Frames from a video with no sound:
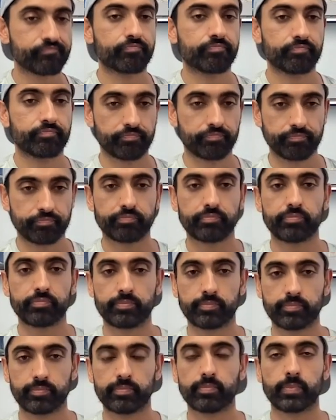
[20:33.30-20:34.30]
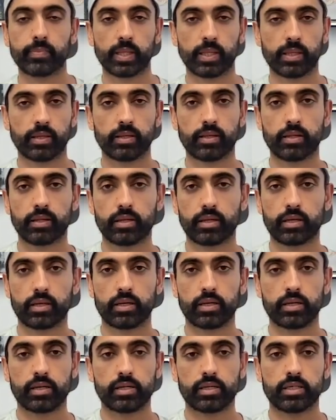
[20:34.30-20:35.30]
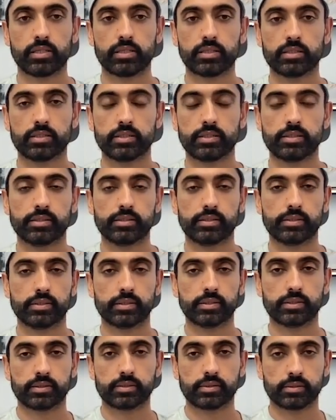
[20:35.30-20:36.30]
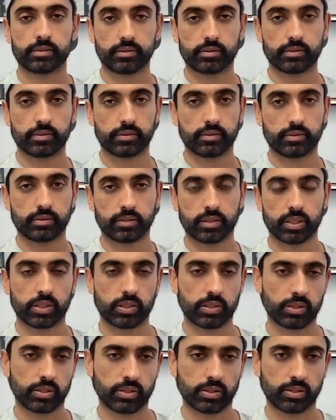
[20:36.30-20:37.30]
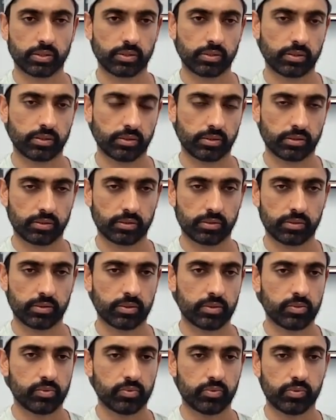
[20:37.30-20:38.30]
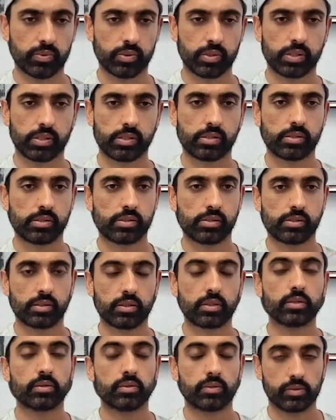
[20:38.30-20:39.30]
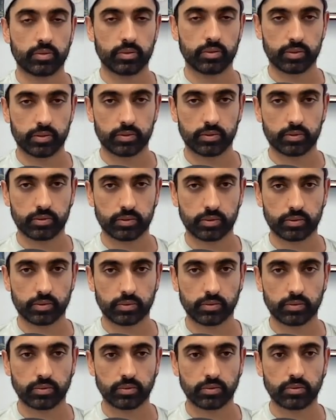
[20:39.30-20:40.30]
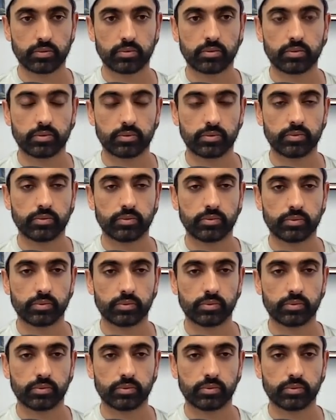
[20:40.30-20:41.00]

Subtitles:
(not speaking)